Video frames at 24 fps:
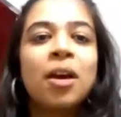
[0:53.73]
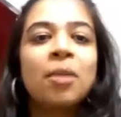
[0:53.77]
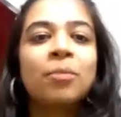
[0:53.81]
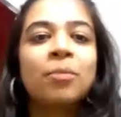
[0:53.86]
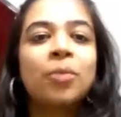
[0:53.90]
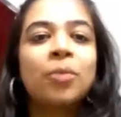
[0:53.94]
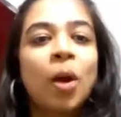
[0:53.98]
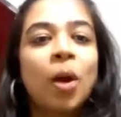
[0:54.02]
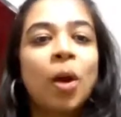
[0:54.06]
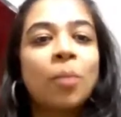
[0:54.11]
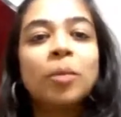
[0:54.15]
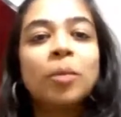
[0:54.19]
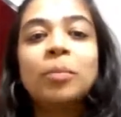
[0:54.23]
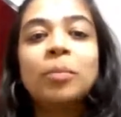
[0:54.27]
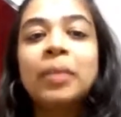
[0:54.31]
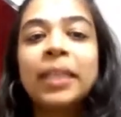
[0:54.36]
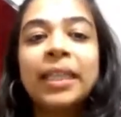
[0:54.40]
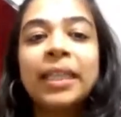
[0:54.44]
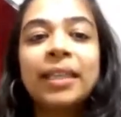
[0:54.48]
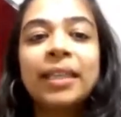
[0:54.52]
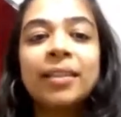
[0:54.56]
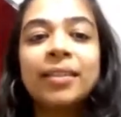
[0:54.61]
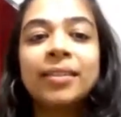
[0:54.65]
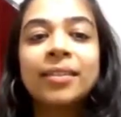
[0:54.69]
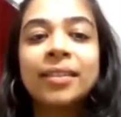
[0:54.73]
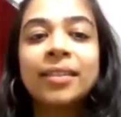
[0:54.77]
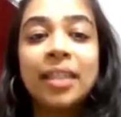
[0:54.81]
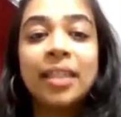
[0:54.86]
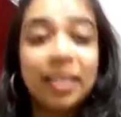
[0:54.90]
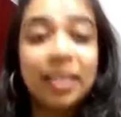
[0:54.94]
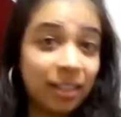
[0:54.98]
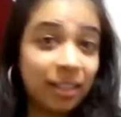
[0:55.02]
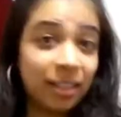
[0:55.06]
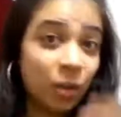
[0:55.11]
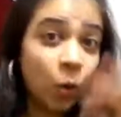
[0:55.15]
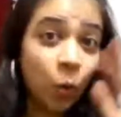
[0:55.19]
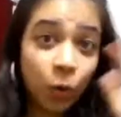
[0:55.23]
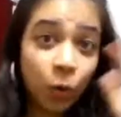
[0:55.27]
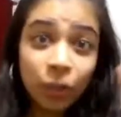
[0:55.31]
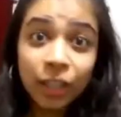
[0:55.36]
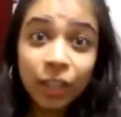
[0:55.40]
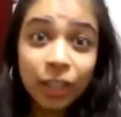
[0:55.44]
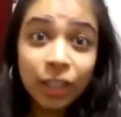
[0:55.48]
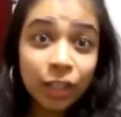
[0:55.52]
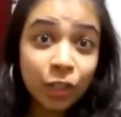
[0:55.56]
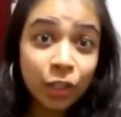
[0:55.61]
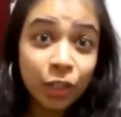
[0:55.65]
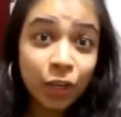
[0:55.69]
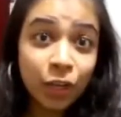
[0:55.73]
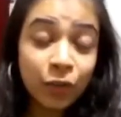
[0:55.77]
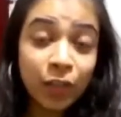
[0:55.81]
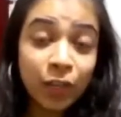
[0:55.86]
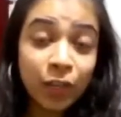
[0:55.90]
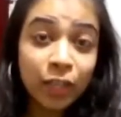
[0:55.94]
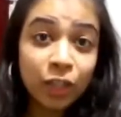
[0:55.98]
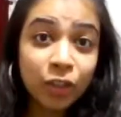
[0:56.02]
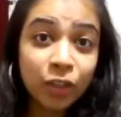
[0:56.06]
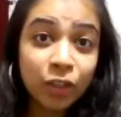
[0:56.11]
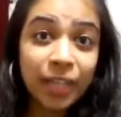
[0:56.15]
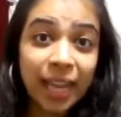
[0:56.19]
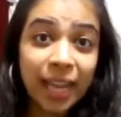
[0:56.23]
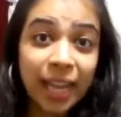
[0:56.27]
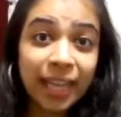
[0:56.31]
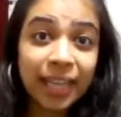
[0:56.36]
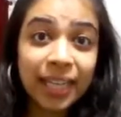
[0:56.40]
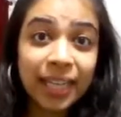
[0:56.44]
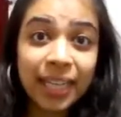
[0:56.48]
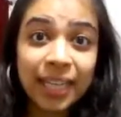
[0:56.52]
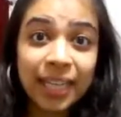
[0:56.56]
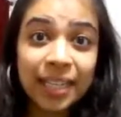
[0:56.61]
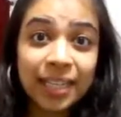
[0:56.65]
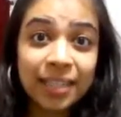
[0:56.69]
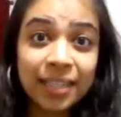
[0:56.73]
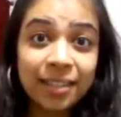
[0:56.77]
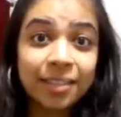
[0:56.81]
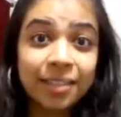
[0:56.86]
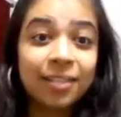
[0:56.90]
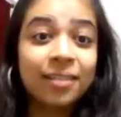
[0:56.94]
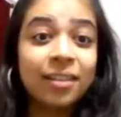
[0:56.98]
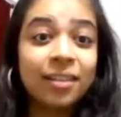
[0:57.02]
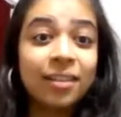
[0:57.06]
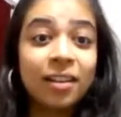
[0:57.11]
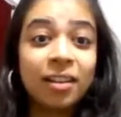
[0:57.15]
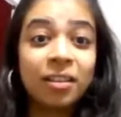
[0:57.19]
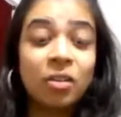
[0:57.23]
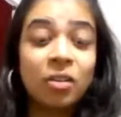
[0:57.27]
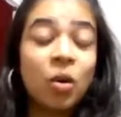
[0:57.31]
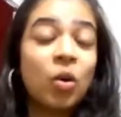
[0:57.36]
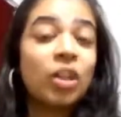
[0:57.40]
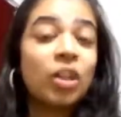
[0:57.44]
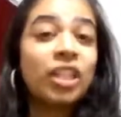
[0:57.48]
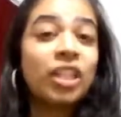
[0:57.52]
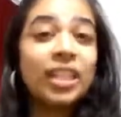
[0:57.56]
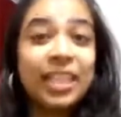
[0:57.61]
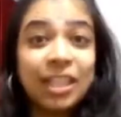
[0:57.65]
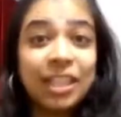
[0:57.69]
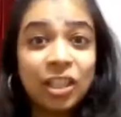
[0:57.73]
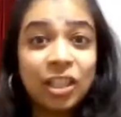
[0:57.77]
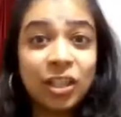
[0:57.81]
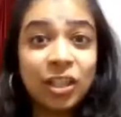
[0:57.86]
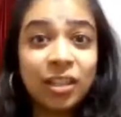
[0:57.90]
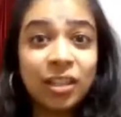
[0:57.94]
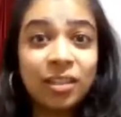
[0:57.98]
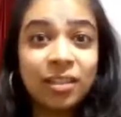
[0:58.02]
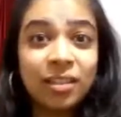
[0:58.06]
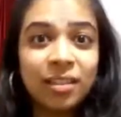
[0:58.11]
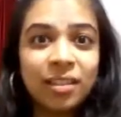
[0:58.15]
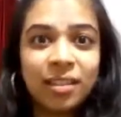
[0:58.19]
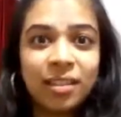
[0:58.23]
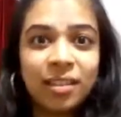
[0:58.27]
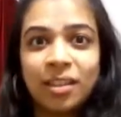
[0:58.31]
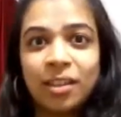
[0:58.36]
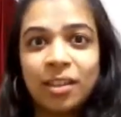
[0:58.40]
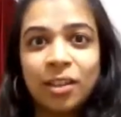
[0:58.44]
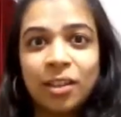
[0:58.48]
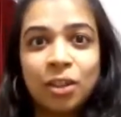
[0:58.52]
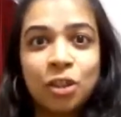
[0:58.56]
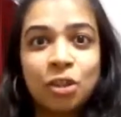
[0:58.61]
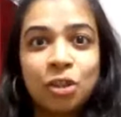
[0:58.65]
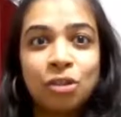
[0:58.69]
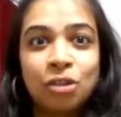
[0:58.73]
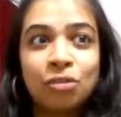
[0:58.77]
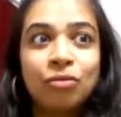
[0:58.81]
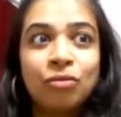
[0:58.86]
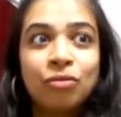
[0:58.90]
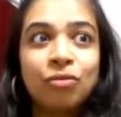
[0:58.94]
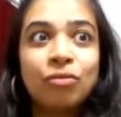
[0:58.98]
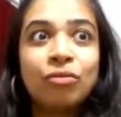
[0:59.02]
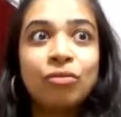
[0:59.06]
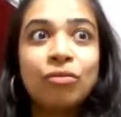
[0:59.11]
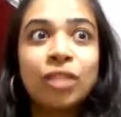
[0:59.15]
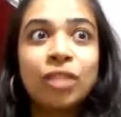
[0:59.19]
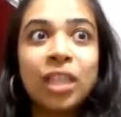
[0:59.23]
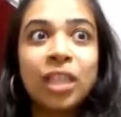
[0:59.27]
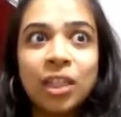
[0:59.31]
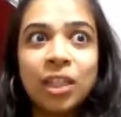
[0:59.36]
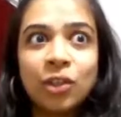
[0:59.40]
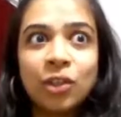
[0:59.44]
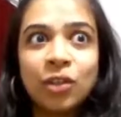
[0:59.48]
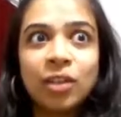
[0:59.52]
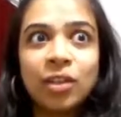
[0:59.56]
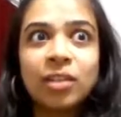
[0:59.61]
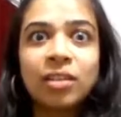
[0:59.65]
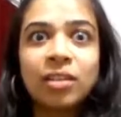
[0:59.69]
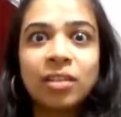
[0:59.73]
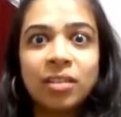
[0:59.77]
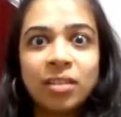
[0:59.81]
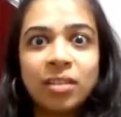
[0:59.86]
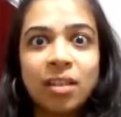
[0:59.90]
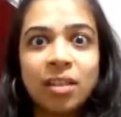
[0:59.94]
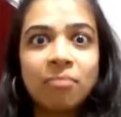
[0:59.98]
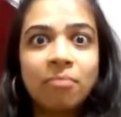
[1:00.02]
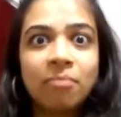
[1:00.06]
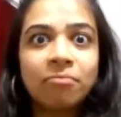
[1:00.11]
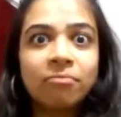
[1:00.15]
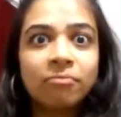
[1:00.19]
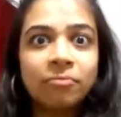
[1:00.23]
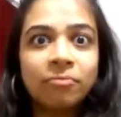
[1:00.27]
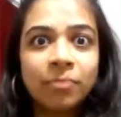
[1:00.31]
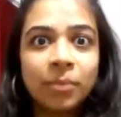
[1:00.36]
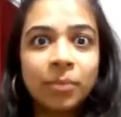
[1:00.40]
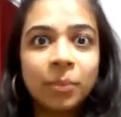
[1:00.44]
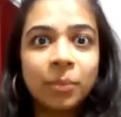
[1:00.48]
Probably older generation techniques or teachings to teach us some